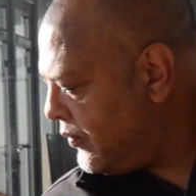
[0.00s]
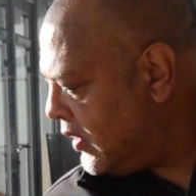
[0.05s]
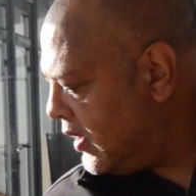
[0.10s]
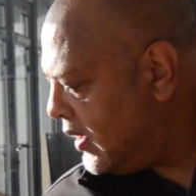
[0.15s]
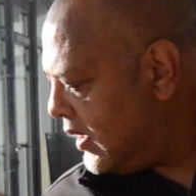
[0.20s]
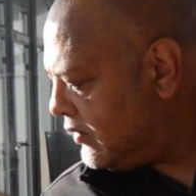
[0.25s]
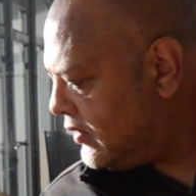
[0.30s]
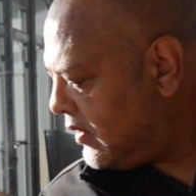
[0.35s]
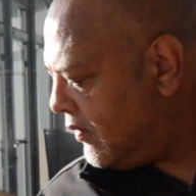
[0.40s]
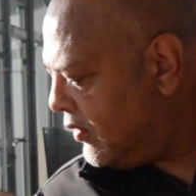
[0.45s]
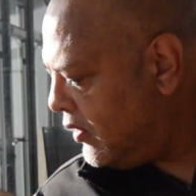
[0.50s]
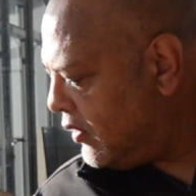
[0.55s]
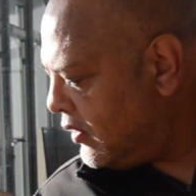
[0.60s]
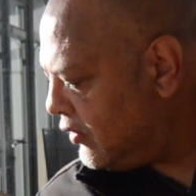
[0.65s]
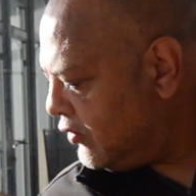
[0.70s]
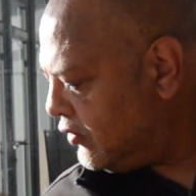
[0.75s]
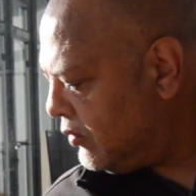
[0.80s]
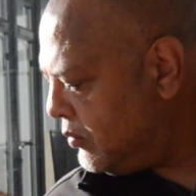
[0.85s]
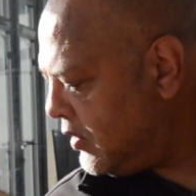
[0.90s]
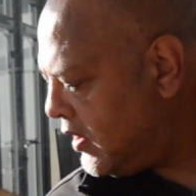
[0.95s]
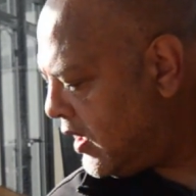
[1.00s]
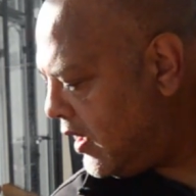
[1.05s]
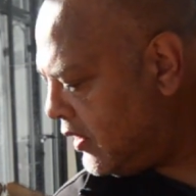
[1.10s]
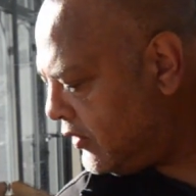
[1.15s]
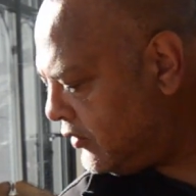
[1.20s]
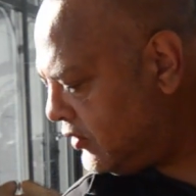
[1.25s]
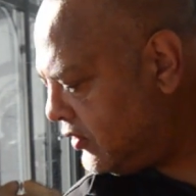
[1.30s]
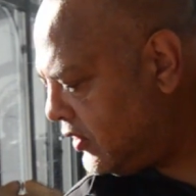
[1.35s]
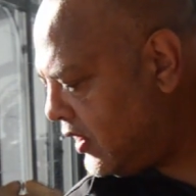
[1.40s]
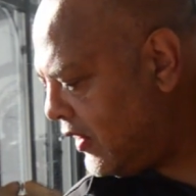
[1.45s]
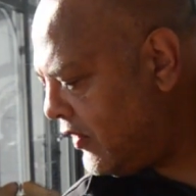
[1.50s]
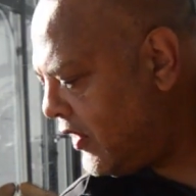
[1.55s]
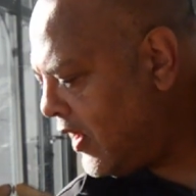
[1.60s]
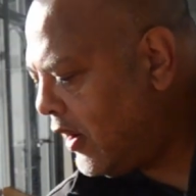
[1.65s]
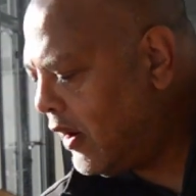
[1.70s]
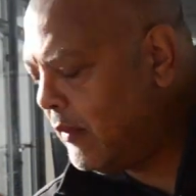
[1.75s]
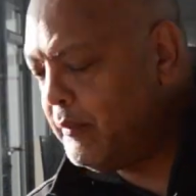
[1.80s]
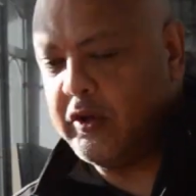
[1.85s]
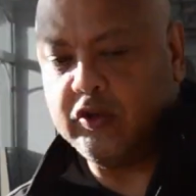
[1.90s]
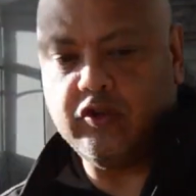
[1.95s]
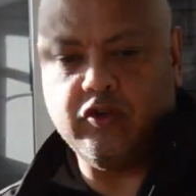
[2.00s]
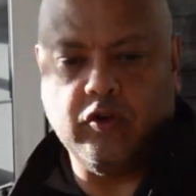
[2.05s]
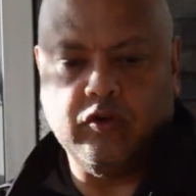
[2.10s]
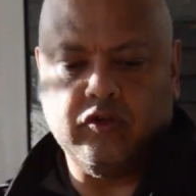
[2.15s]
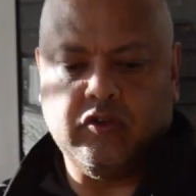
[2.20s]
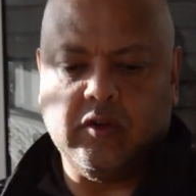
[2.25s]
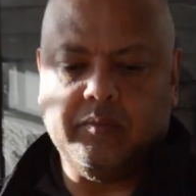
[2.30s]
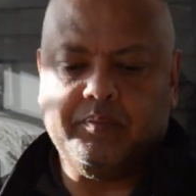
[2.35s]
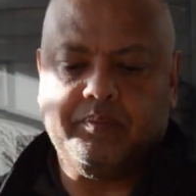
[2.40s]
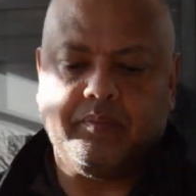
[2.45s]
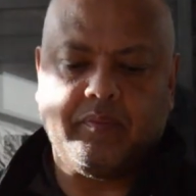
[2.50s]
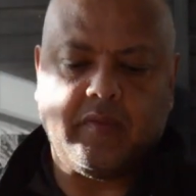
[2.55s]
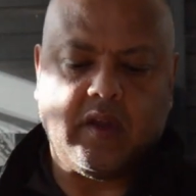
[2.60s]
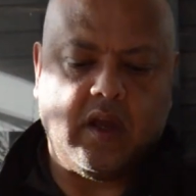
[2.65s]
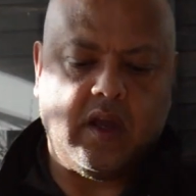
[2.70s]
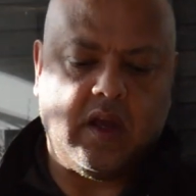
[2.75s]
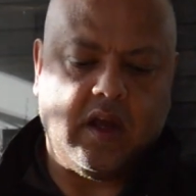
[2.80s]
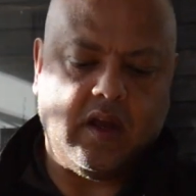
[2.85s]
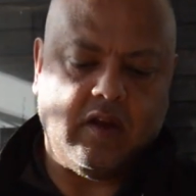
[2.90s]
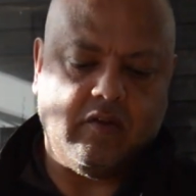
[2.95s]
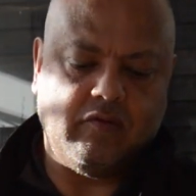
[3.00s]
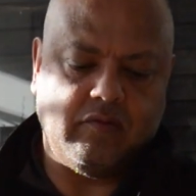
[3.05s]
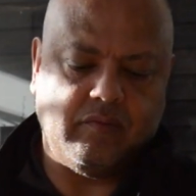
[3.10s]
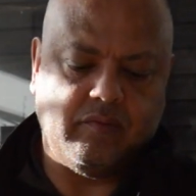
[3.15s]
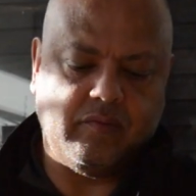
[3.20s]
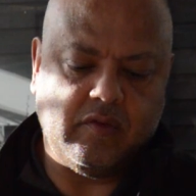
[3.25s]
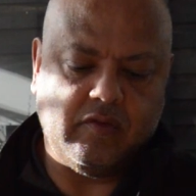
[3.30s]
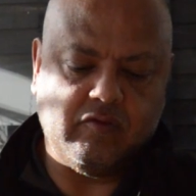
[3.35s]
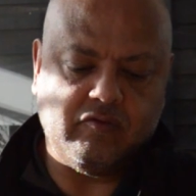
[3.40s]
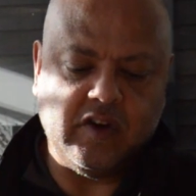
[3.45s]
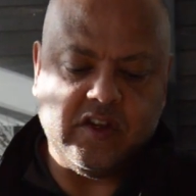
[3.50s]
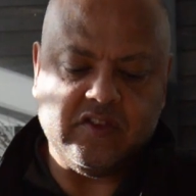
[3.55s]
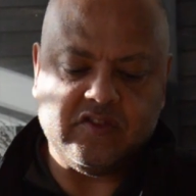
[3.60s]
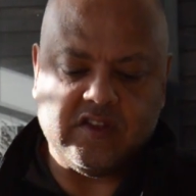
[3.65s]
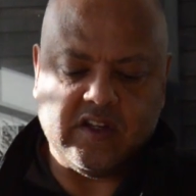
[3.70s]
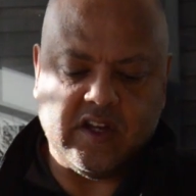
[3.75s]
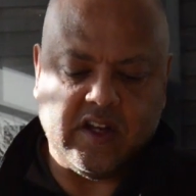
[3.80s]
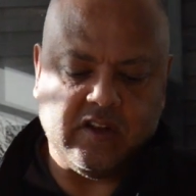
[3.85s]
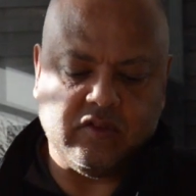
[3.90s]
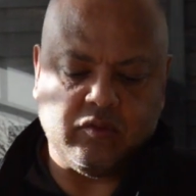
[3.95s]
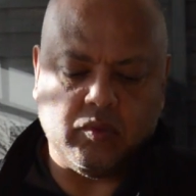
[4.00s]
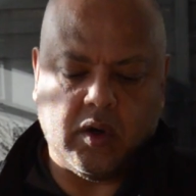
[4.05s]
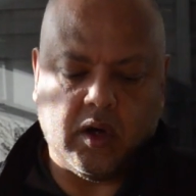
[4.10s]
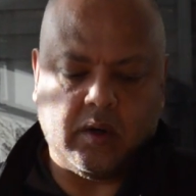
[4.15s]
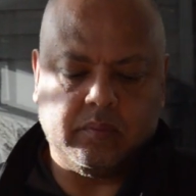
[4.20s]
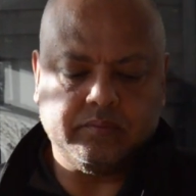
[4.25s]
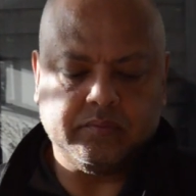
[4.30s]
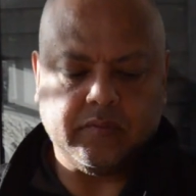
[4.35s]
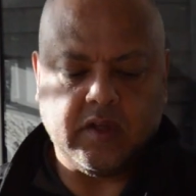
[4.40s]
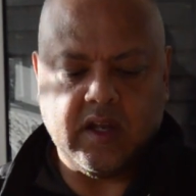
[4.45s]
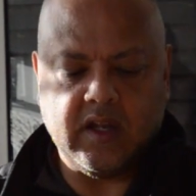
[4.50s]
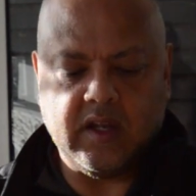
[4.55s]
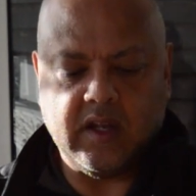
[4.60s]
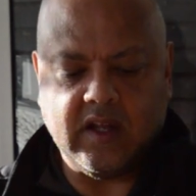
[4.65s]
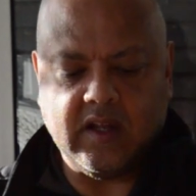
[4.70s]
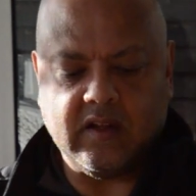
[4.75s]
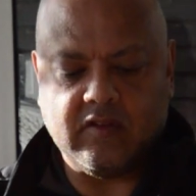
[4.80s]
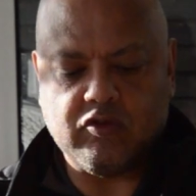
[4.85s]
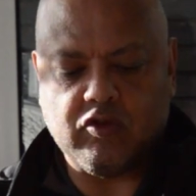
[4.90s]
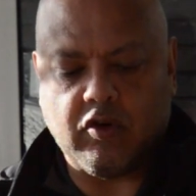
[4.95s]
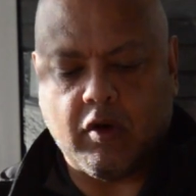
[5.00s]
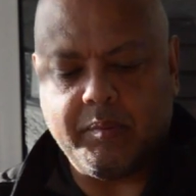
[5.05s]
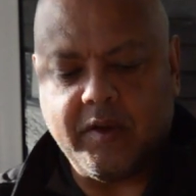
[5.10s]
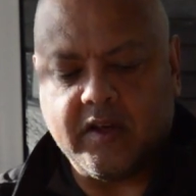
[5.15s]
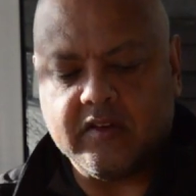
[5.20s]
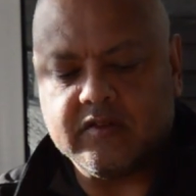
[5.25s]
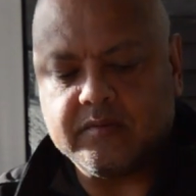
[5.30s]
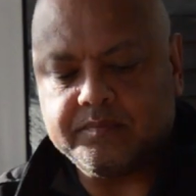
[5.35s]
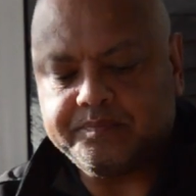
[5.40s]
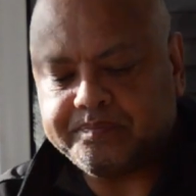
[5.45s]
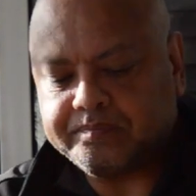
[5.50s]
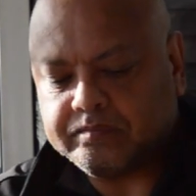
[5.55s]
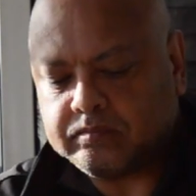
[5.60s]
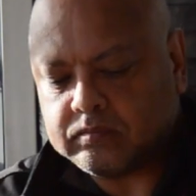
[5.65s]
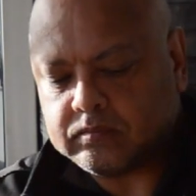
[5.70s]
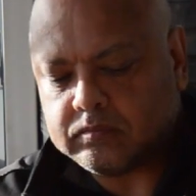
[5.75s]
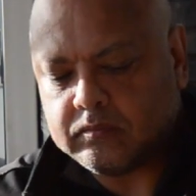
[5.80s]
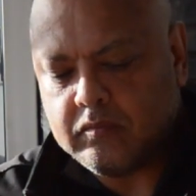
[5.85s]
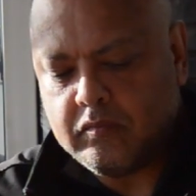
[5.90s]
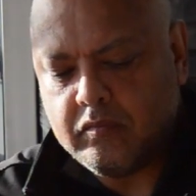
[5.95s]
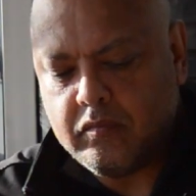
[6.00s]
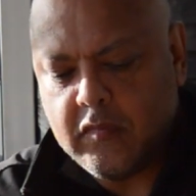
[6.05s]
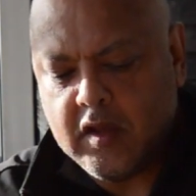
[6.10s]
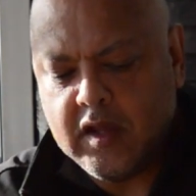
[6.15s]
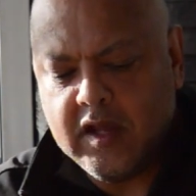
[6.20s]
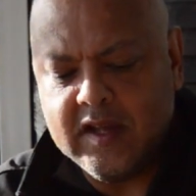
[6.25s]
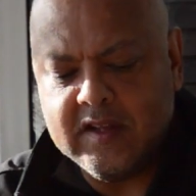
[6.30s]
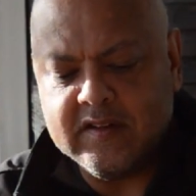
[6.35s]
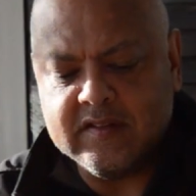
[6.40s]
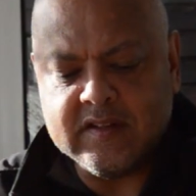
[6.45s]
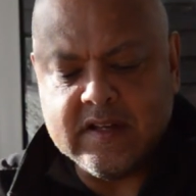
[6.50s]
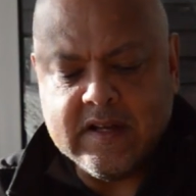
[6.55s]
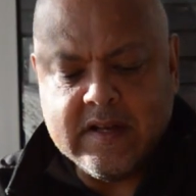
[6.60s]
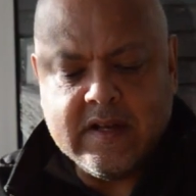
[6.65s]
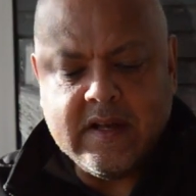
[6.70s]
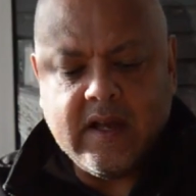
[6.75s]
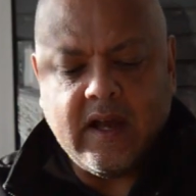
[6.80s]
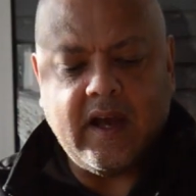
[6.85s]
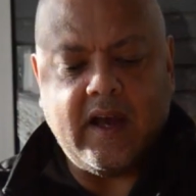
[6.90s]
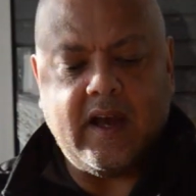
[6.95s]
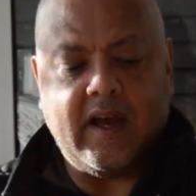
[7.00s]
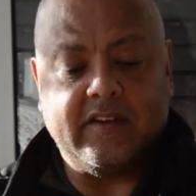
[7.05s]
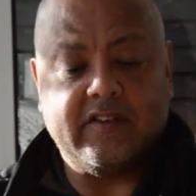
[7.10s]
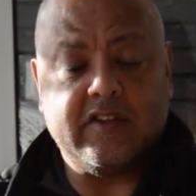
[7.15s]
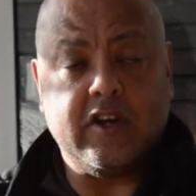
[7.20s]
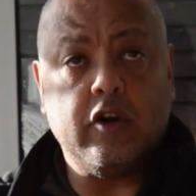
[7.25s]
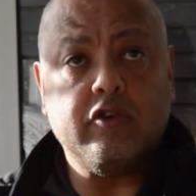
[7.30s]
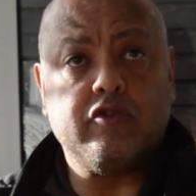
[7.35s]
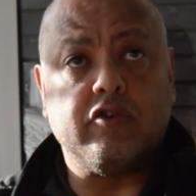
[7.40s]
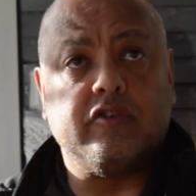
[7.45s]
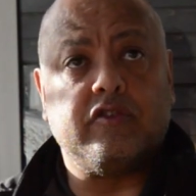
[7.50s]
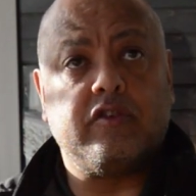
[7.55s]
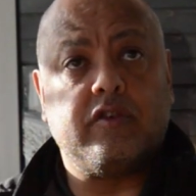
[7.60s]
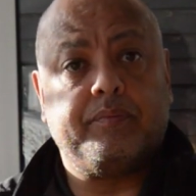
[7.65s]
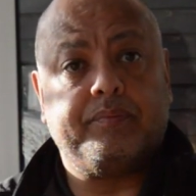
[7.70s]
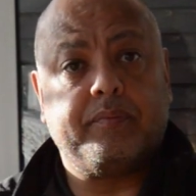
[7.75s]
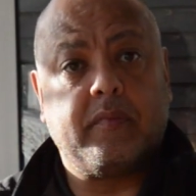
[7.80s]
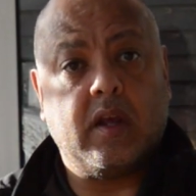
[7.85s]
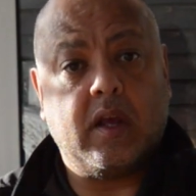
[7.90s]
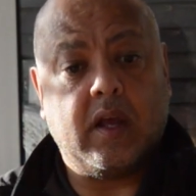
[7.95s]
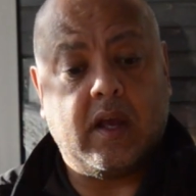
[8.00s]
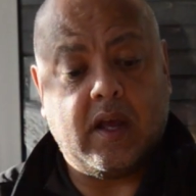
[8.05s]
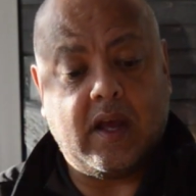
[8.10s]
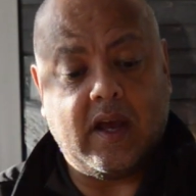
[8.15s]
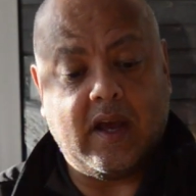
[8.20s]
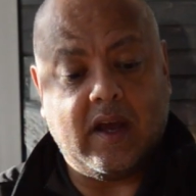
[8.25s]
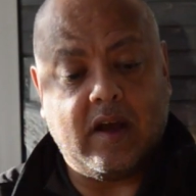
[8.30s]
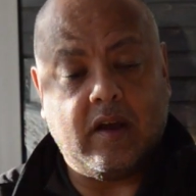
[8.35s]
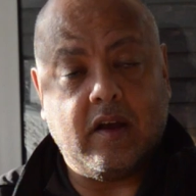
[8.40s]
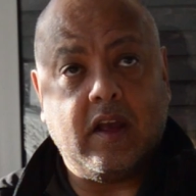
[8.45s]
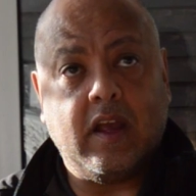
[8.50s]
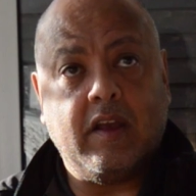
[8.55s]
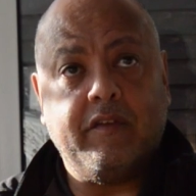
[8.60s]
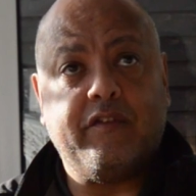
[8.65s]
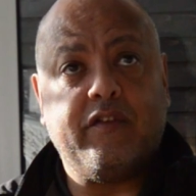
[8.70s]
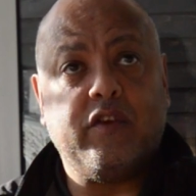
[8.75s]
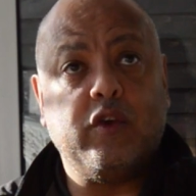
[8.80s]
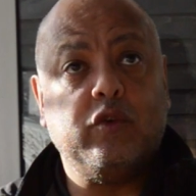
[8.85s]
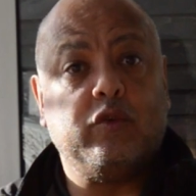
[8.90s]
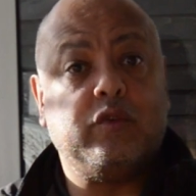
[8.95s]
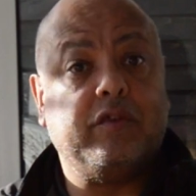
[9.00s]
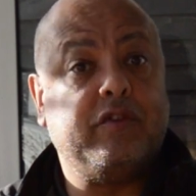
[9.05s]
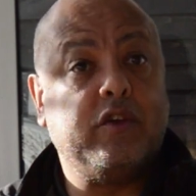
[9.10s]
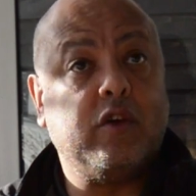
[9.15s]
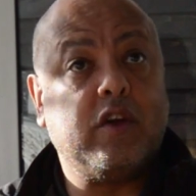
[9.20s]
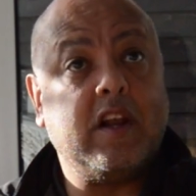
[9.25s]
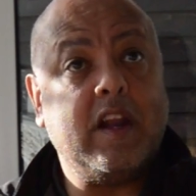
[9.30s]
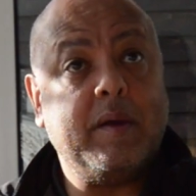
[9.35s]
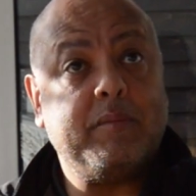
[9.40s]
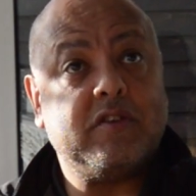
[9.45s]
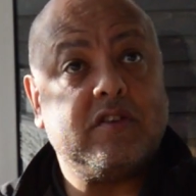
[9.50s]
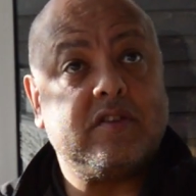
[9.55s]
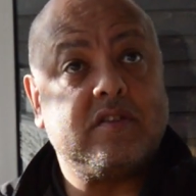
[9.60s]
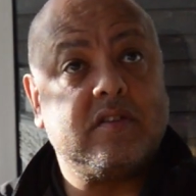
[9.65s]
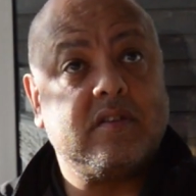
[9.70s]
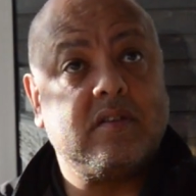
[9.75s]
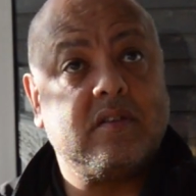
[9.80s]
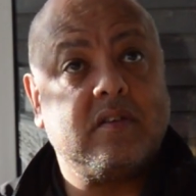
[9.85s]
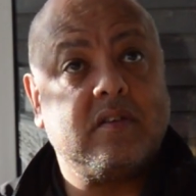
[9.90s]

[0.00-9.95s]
Let's have a look at something else that I've been using recently as well in the tropics. Is deodorants infused with eucalyptus.